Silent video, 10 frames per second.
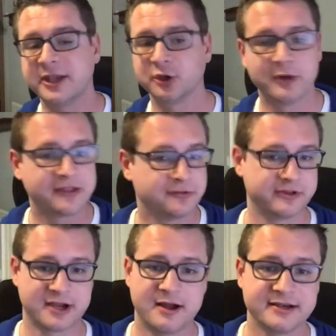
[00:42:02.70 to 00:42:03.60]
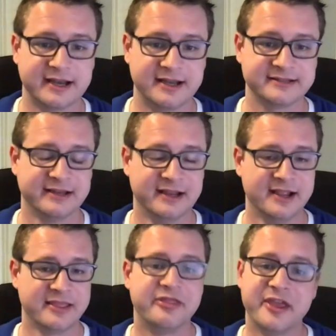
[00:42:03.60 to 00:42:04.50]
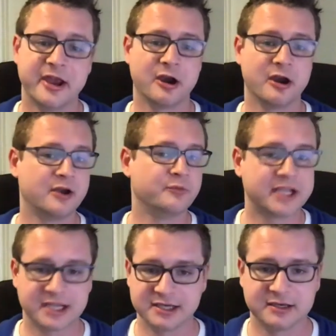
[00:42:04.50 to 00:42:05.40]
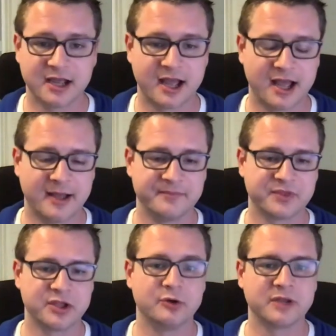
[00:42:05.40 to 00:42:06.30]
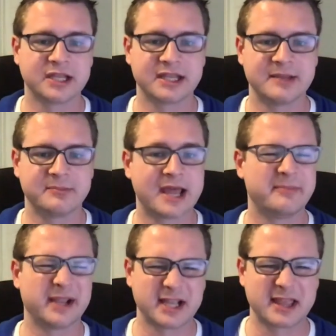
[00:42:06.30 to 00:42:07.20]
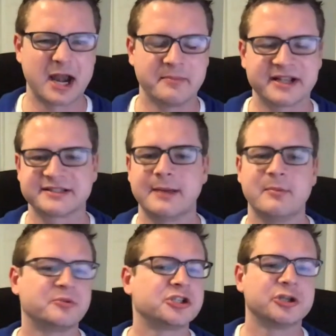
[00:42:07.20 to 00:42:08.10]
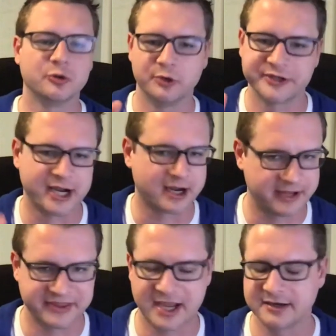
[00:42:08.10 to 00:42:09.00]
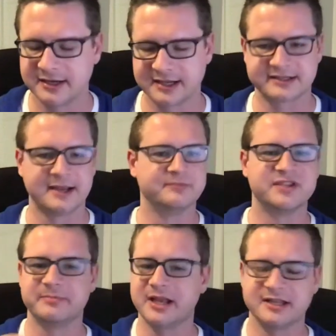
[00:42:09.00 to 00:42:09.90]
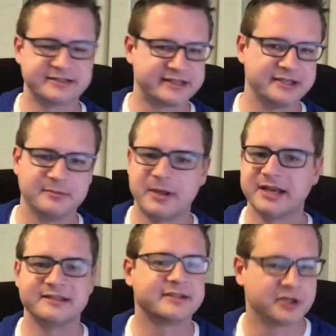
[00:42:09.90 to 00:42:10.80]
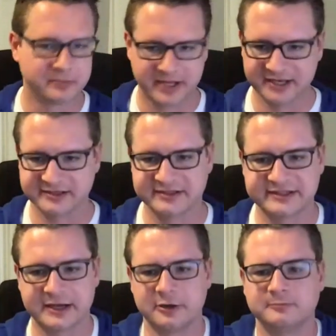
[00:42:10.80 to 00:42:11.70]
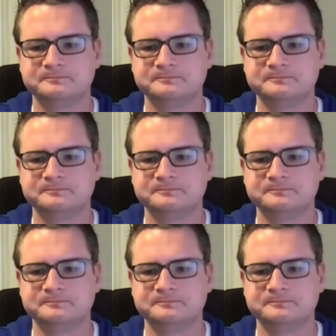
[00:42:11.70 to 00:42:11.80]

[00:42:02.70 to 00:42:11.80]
your way through the content there, and we can keep kind of picking that up next time. I'm sure we'll talk about that next time. Dependence and independence, interdependence, etc.